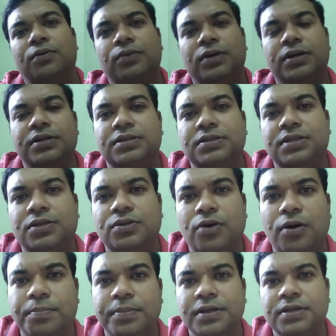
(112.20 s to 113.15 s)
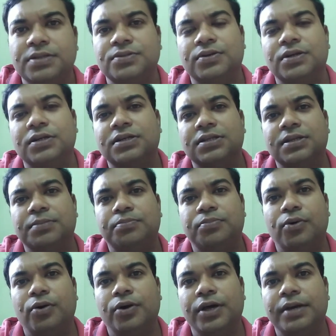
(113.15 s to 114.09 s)
what are the topics, what are the
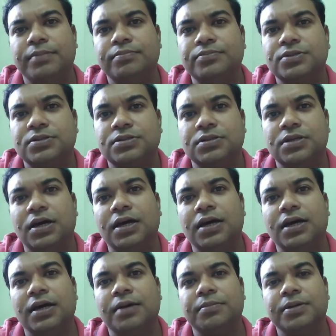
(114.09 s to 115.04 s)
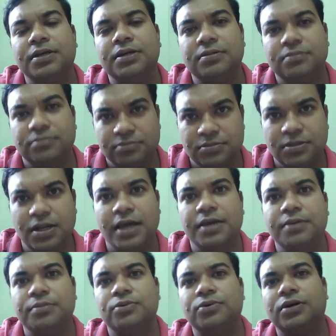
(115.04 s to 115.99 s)
poems, ami
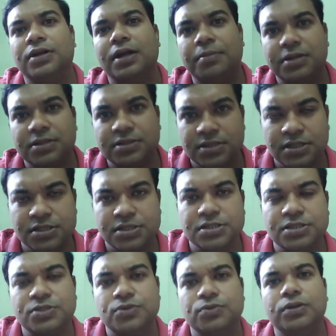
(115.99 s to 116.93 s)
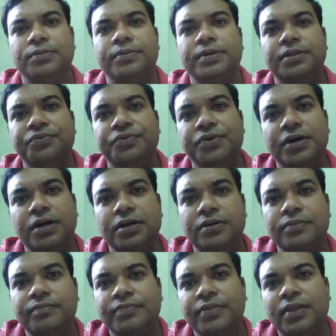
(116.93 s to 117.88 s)
lagibo grammar sections will be
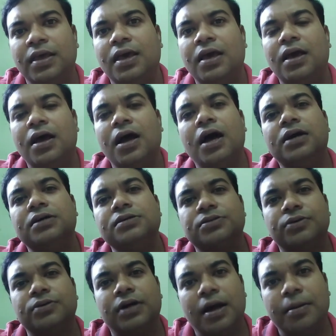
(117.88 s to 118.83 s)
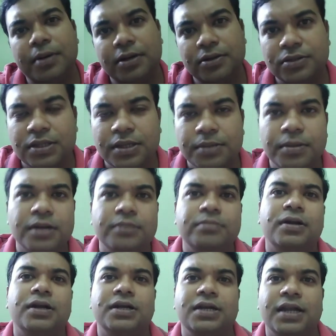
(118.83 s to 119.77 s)
there. So grammar ot kiman
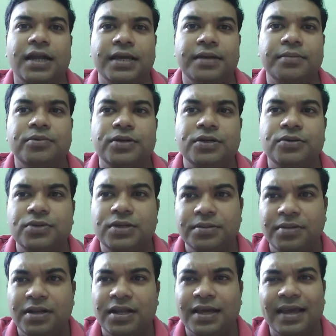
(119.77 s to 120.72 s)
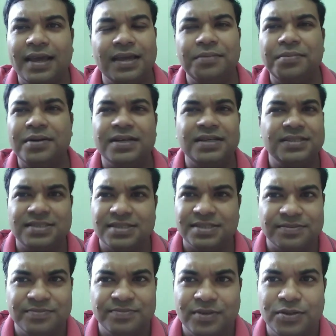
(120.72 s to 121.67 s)
mark lagibo, ekoti bilage ekebari
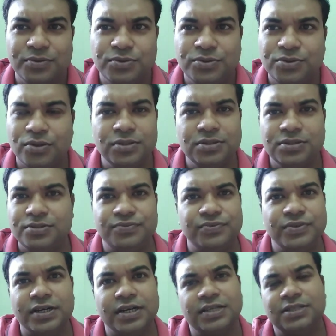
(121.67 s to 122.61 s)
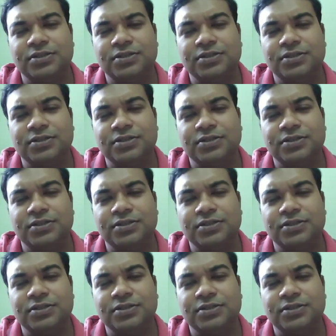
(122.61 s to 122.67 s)
easy, you don't fear